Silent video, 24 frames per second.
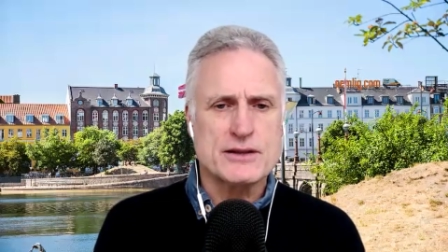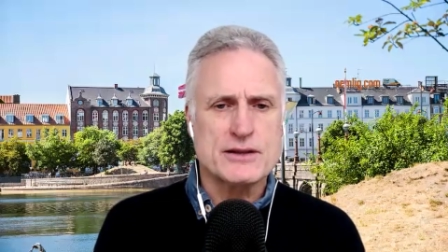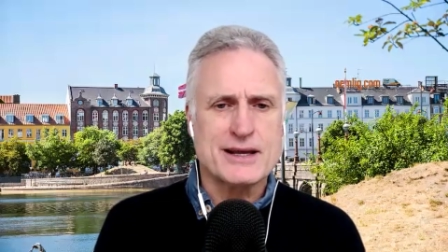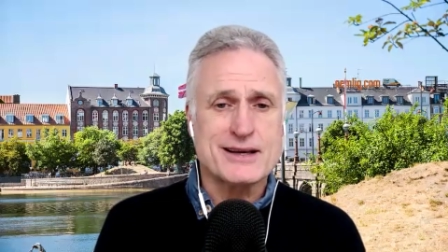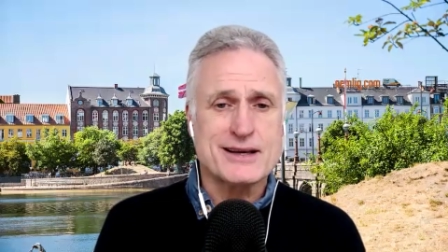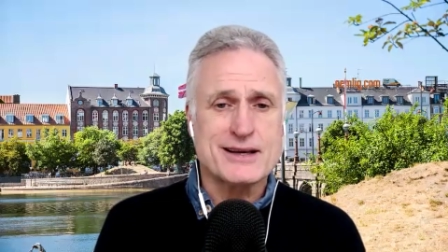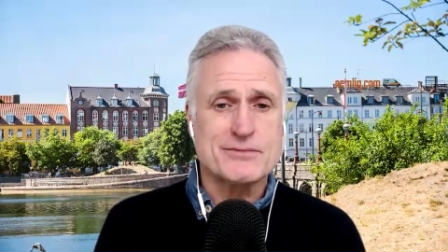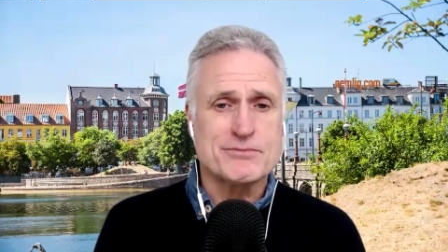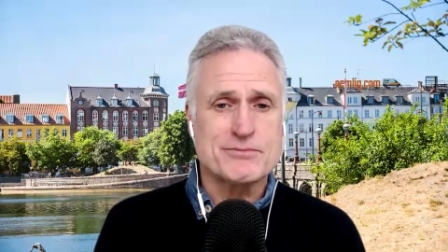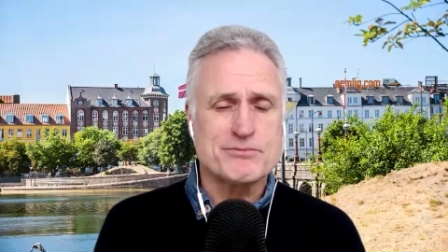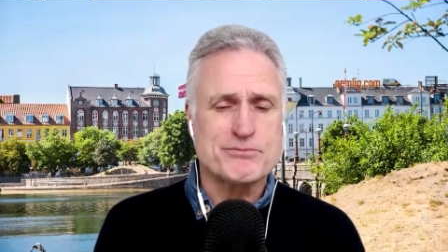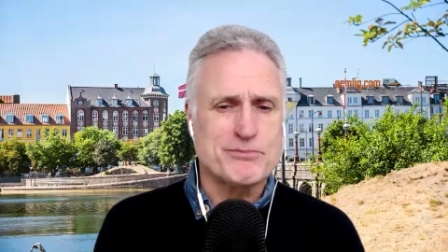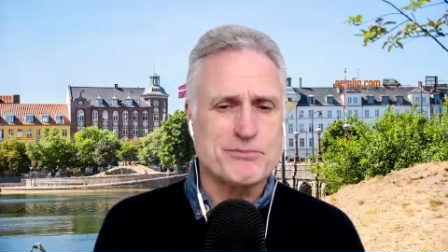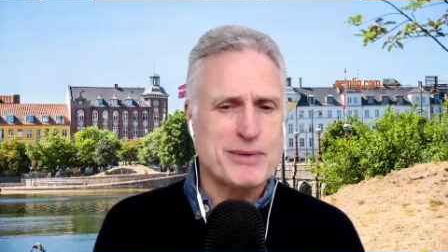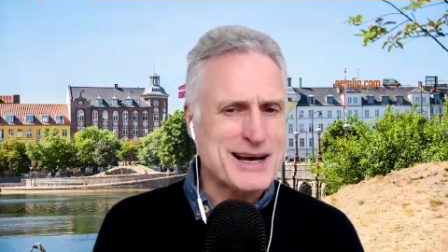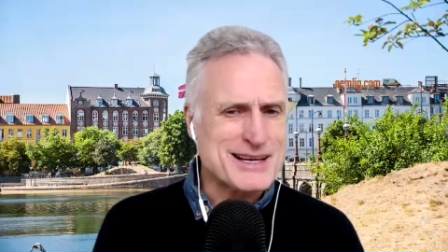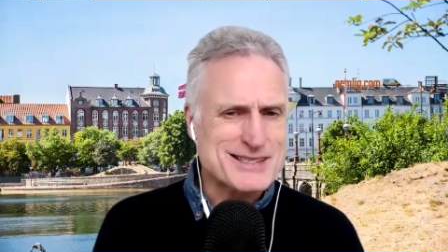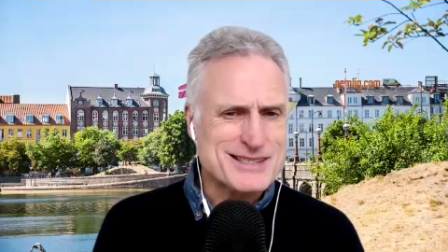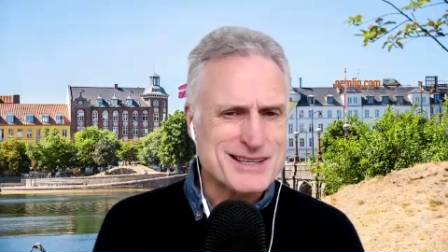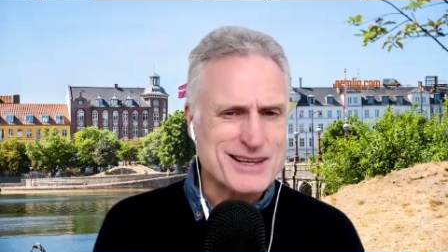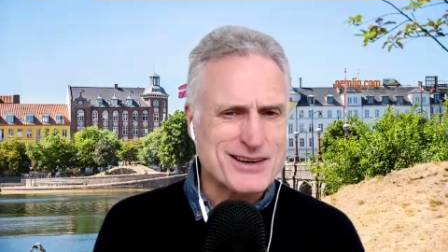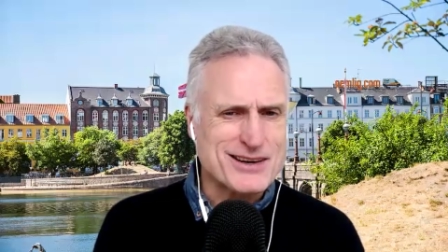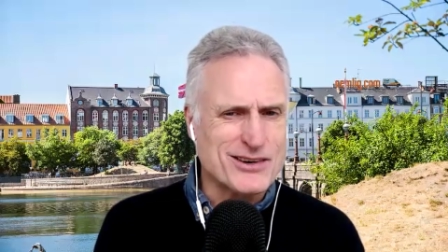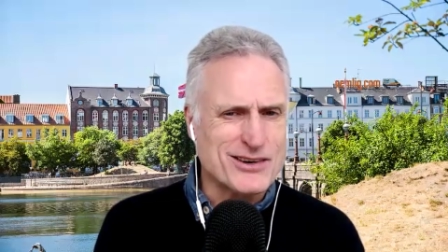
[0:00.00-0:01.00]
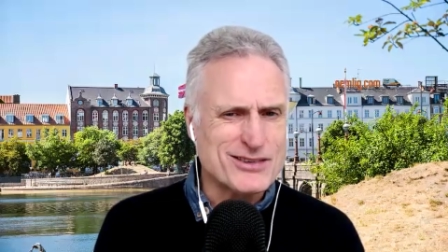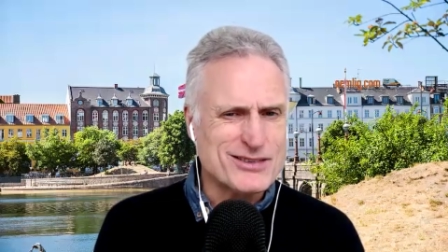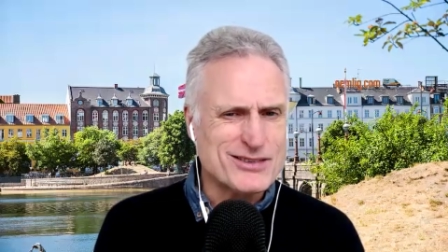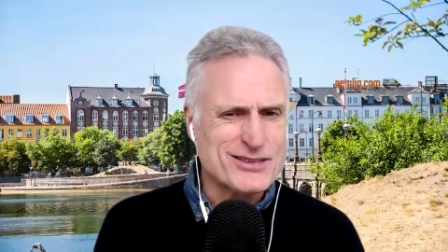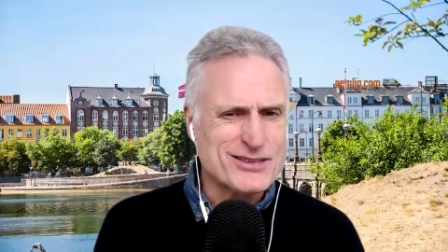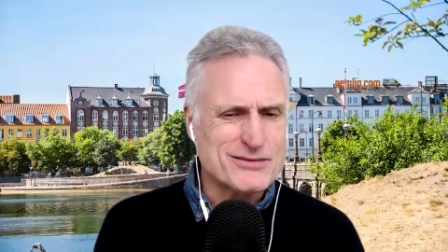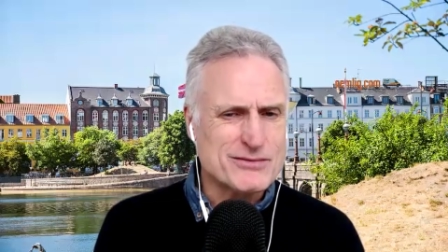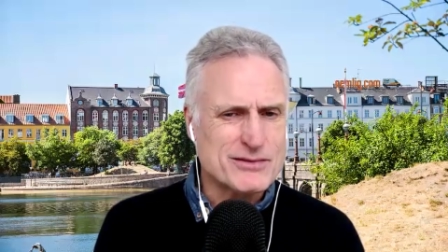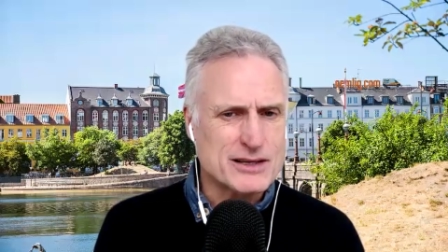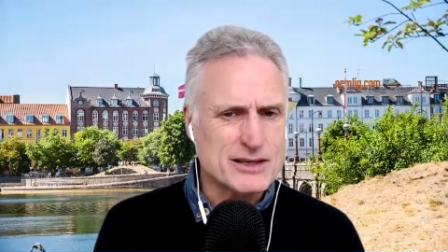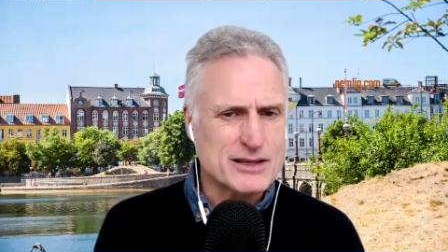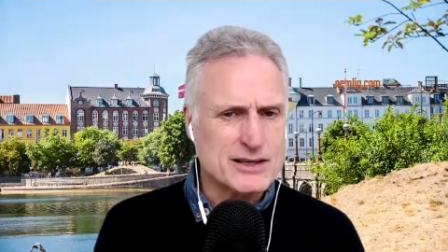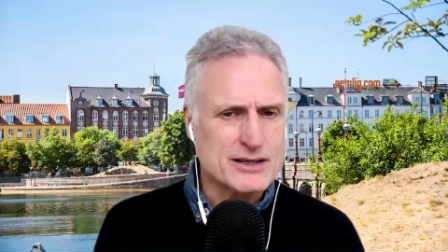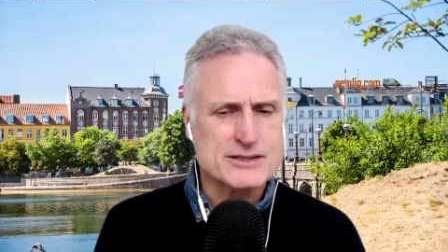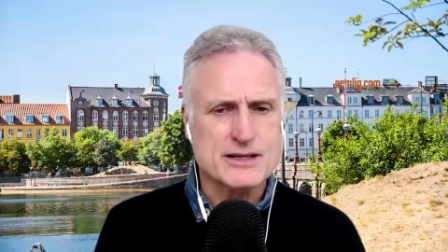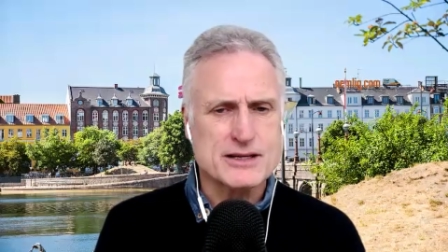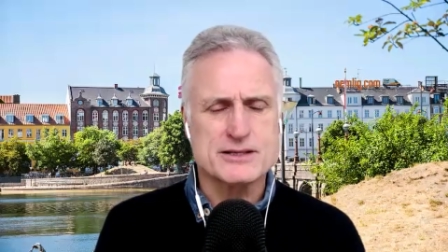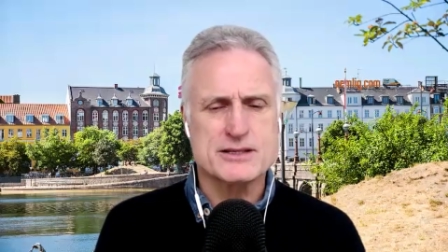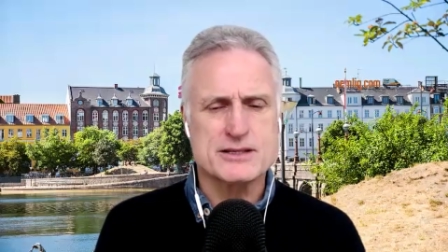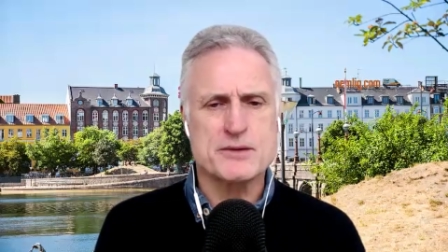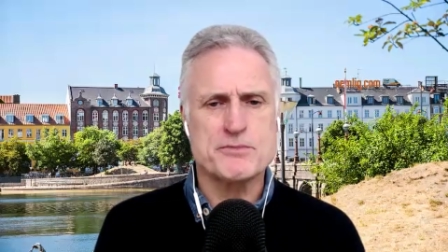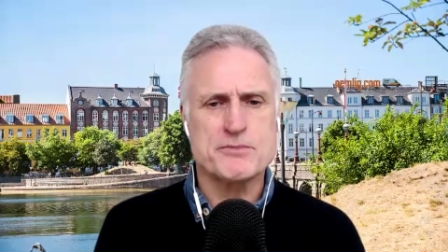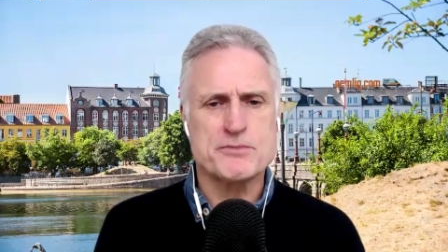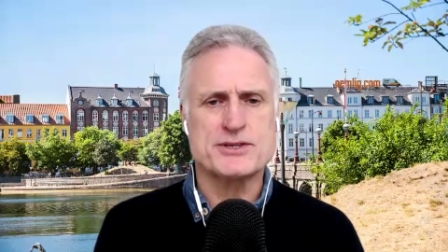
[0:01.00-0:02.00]
they could pass that on? I guess
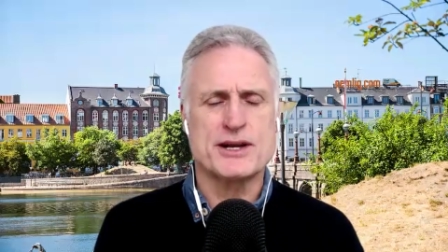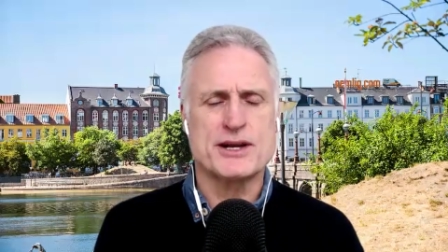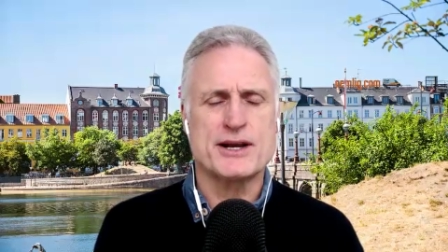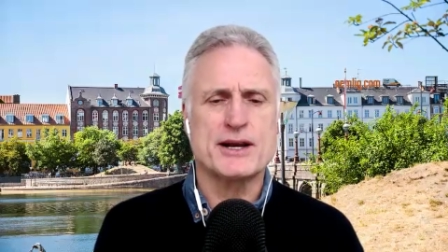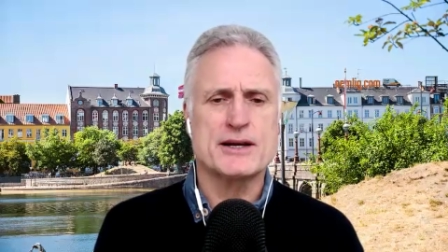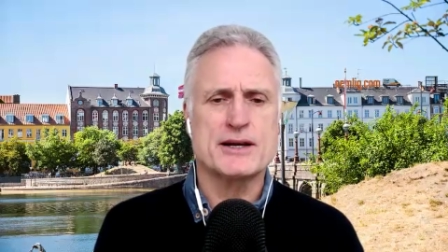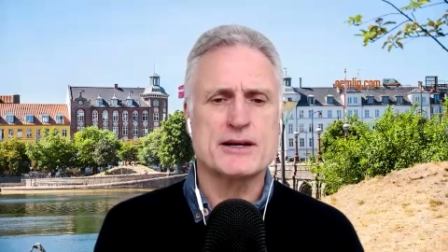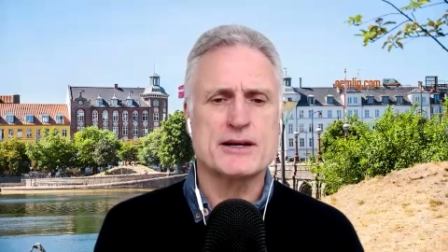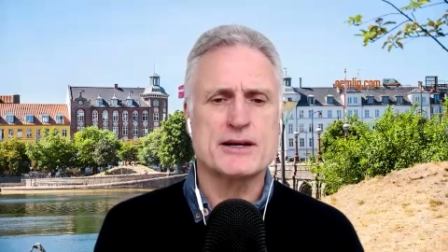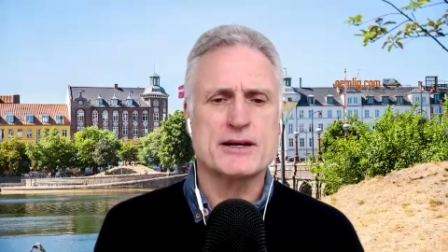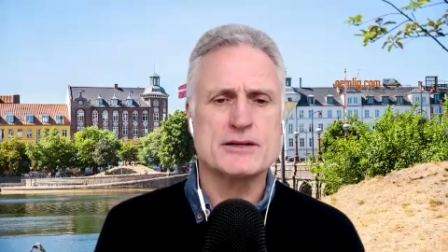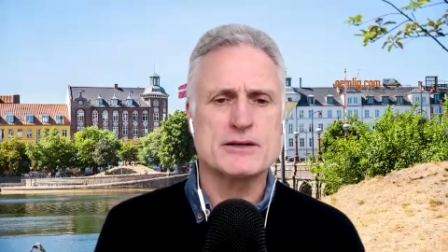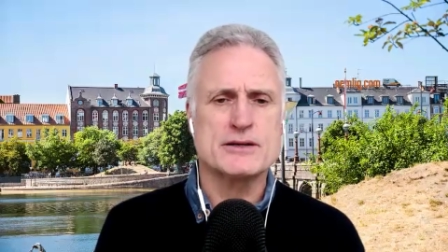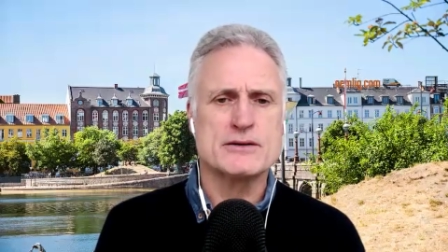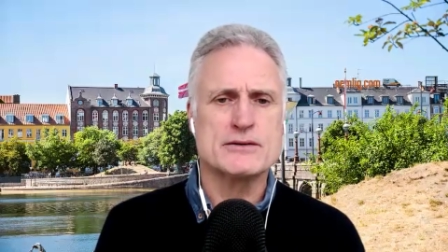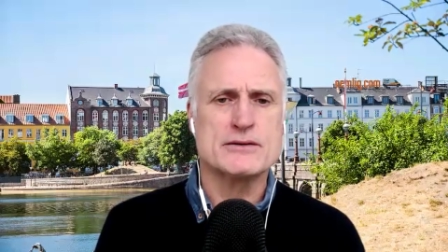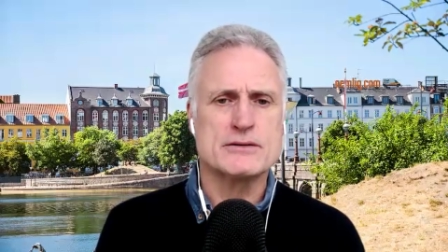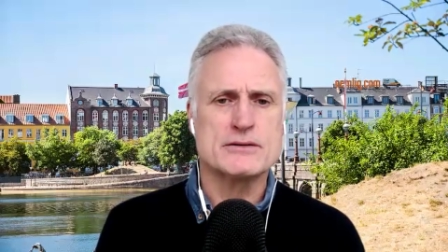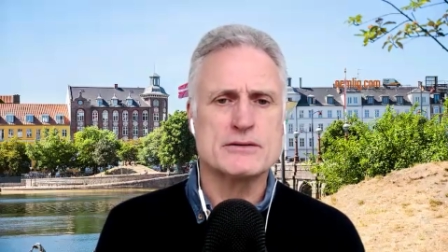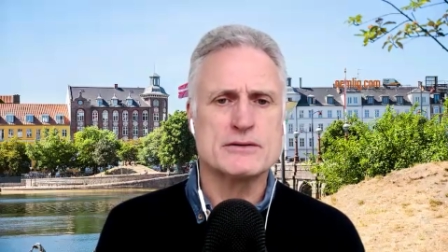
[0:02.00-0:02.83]
that's epigenetics. So